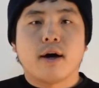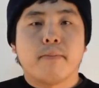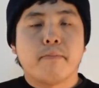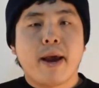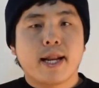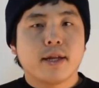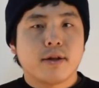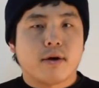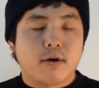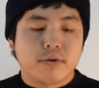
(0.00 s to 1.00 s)
mended
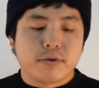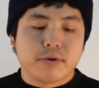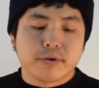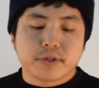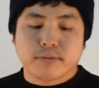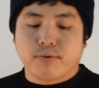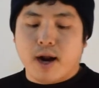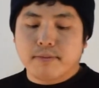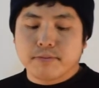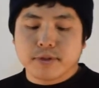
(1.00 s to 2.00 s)
all those
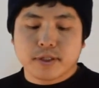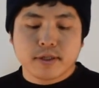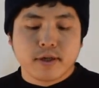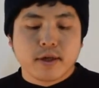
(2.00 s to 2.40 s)
problems.